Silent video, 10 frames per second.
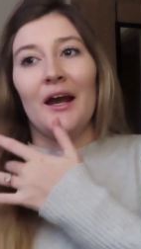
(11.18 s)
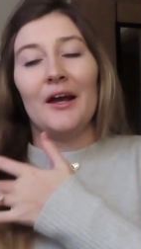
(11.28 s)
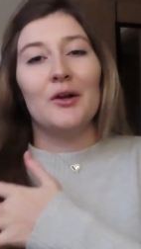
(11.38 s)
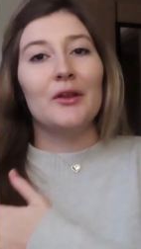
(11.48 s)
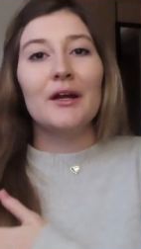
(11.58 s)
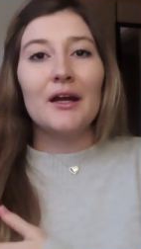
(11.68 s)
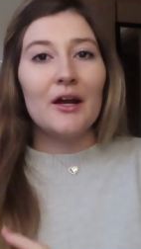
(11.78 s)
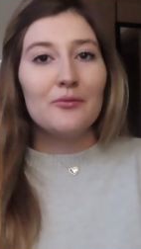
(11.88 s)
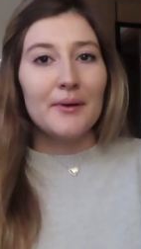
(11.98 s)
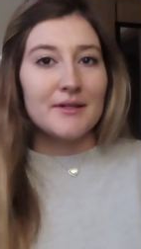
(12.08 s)
I don't think
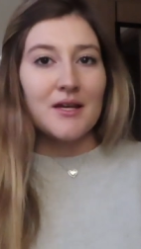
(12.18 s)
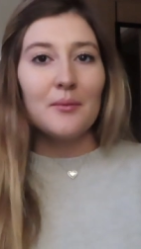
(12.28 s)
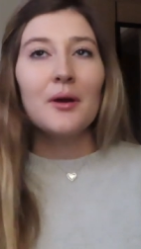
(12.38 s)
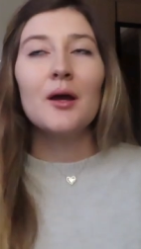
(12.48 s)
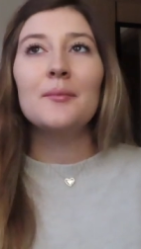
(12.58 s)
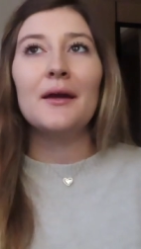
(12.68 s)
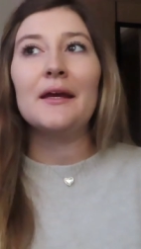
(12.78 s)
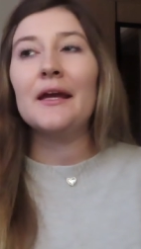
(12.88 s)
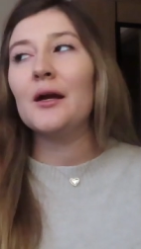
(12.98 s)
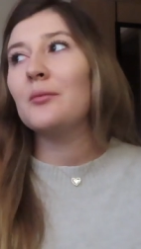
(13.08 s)
I've picked up my
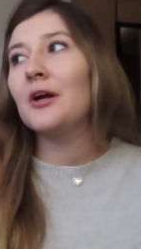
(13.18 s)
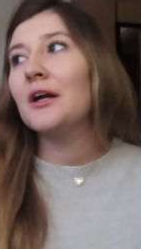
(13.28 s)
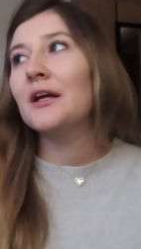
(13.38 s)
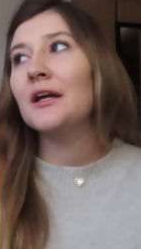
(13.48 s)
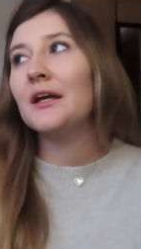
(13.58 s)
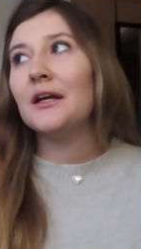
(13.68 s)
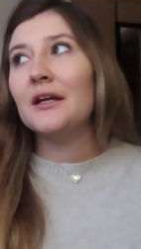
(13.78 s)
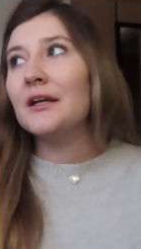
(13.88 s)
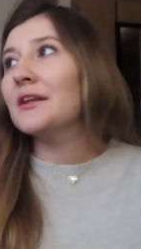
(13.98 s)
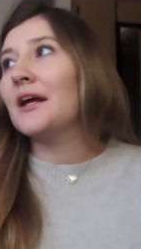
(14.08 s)
camera
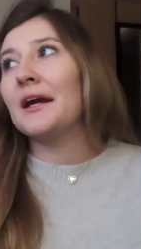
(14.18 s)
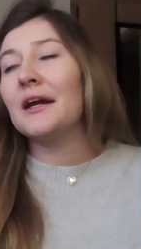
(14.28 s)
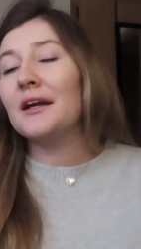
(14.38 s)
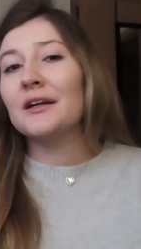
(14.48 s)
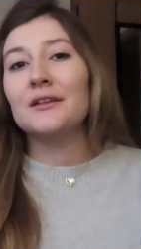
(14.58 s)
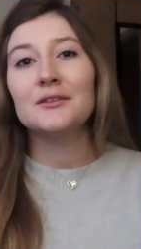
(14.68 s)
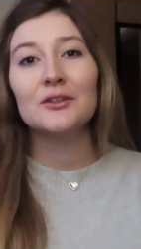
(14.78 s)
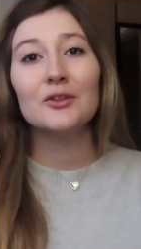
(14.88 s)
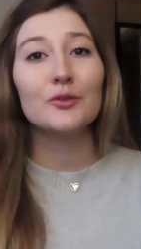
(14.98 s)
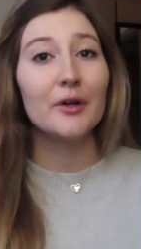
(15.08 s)
in like
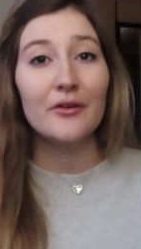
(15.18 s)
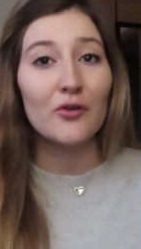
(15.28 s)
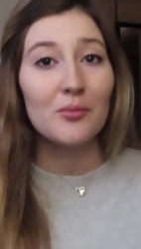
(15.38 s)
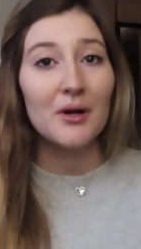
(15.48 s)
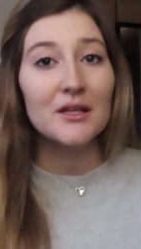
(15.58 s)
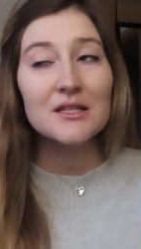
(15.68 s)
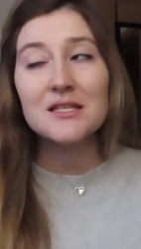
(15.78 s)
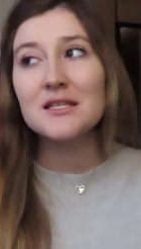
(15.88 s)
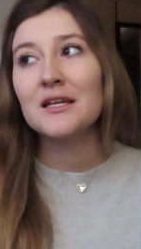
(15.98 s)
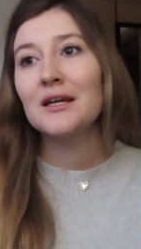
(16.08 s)
three to four
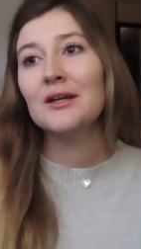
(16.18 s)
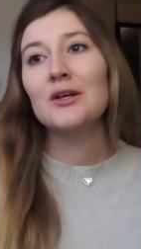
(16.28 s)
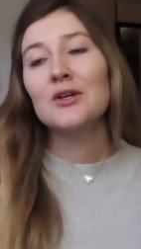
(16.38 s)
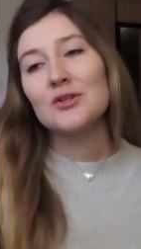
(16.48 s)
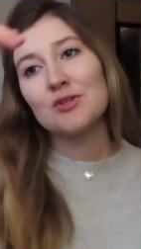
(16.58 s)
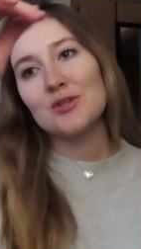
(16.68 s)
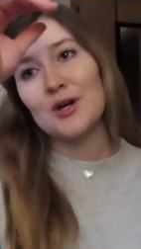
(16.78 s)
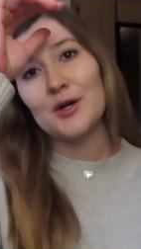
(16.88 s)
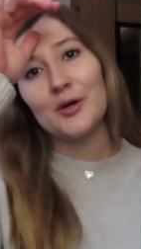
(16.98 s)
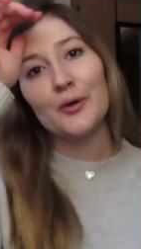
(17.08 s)
months.
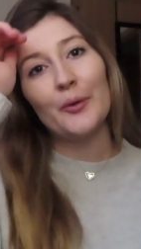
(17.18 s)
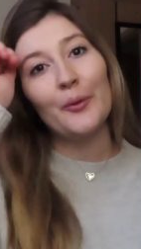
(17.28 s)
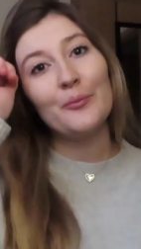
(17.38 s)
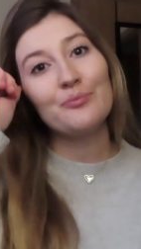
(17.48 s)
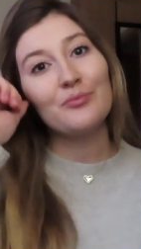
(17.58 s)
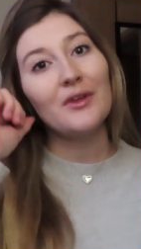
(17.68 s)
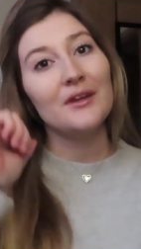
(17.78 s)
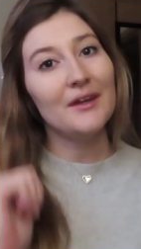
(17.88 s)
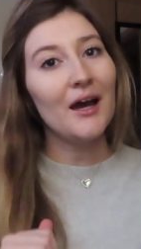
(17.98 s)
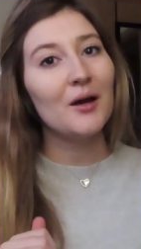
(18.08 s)
So
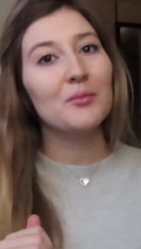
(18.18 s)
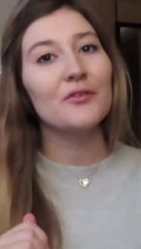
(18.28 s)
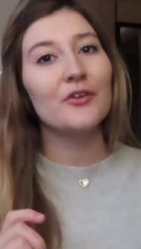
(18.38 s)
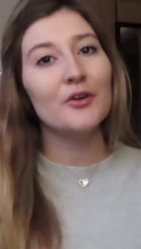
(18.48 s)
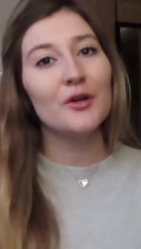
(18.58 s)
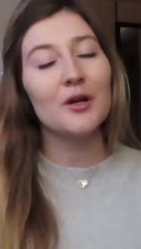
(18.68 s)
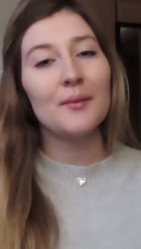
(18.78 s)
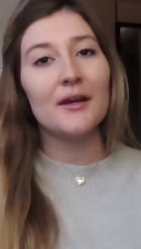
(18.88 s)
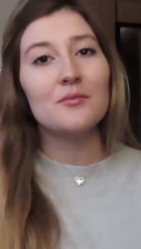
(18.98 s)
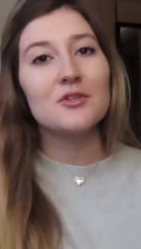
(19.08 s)
yeah, but if you're new here,
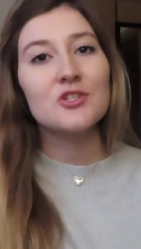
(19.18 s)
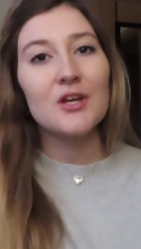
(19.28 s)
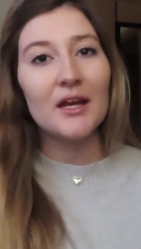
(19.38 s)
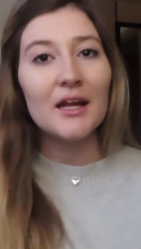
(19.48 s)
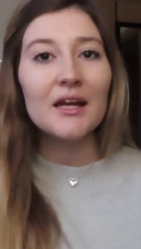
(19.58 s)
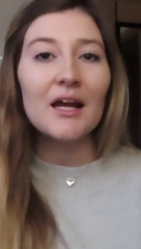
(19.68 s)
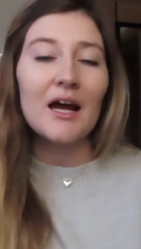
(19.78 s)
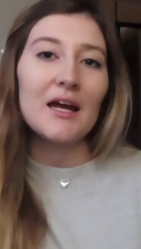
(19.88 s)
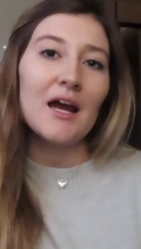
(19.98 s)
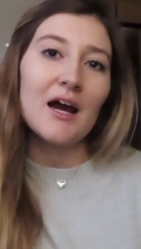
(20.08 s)
my name is Jayden.
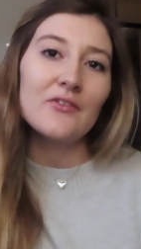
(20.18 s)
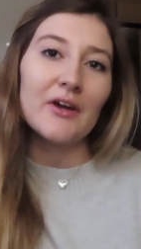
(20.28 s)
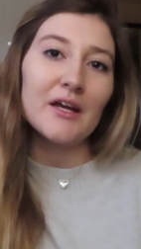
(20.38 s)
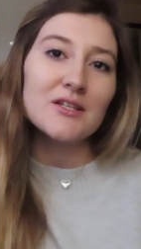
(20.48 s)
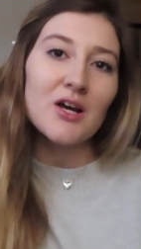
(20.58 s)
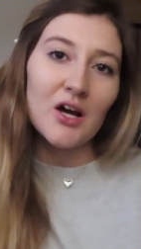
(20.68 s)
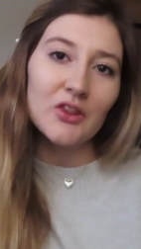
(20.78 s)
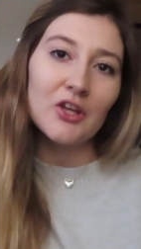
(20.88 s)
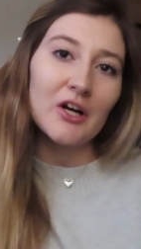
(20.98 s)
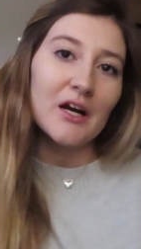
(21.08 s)
I have a
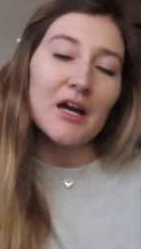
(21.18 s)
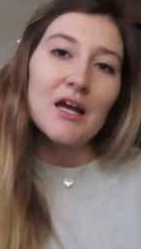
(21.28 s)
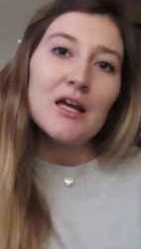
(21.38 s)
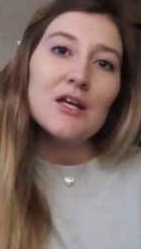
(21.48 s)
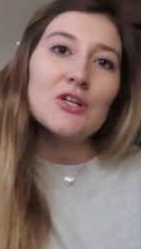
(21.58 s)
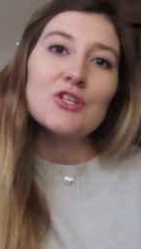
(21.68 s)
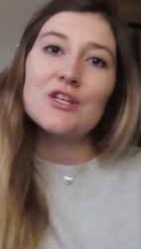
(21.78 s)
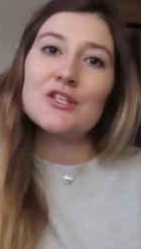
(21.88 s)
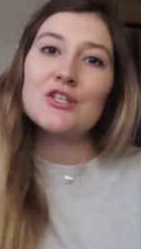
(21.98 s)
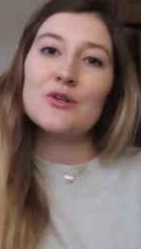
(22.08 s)
toddler.
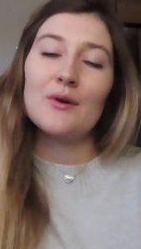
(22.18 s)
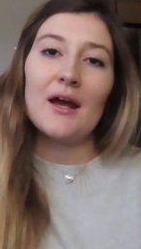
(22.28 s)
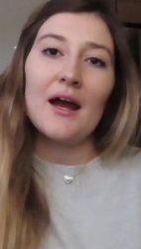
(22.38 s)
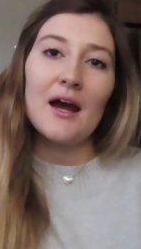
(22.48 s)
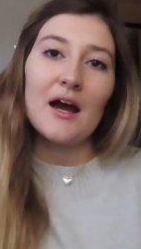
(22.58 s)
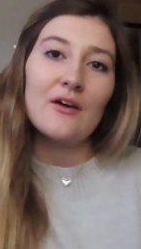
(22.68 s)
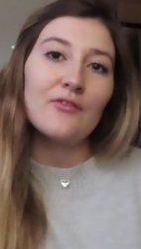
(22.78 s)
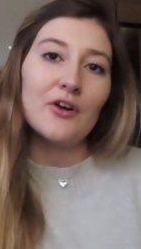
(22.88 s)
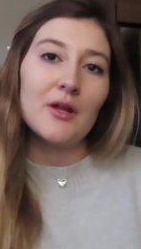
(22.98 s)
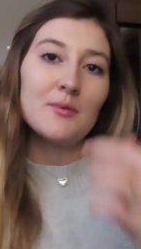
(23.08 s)
She's two and a
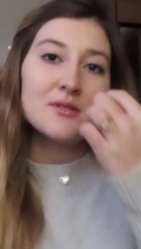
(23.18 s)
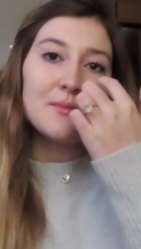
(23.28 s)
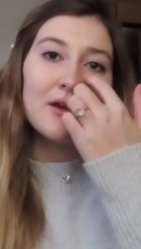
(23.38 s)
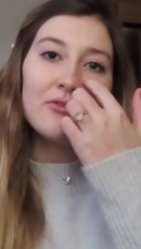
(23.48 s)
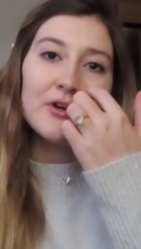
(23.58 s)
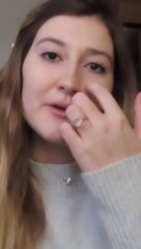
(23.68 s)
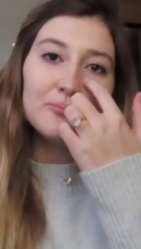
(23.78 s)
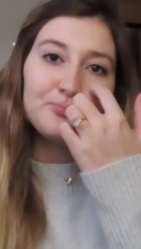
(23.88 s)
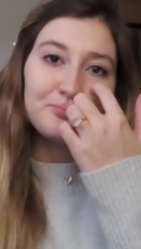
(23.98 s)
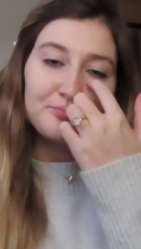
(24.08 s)
half. Her name is Mavory.